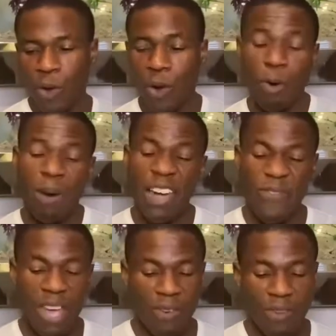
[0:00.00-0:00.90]
Or my
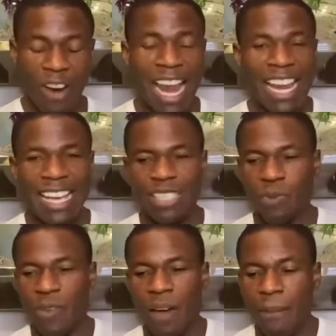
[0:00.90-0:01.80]
favorite really
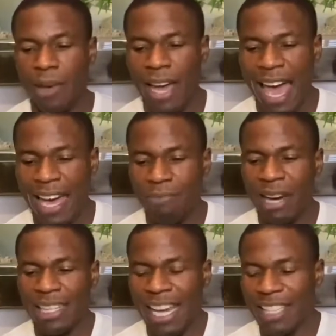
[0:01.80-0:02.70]
is if I'm at
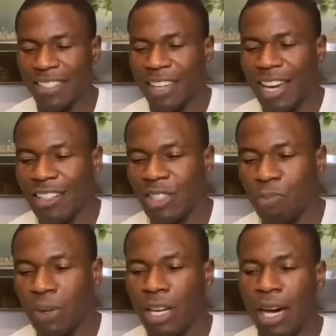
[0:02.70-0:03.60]
my desk, I could
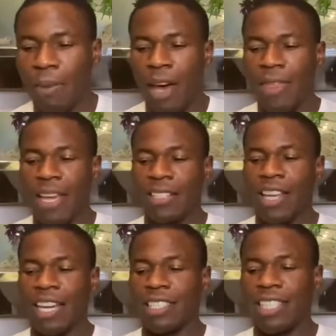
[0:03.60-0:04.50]
just put it up like this,
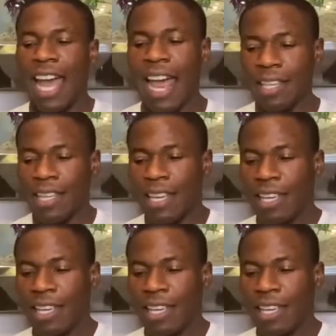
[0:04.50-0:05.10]
like a stand.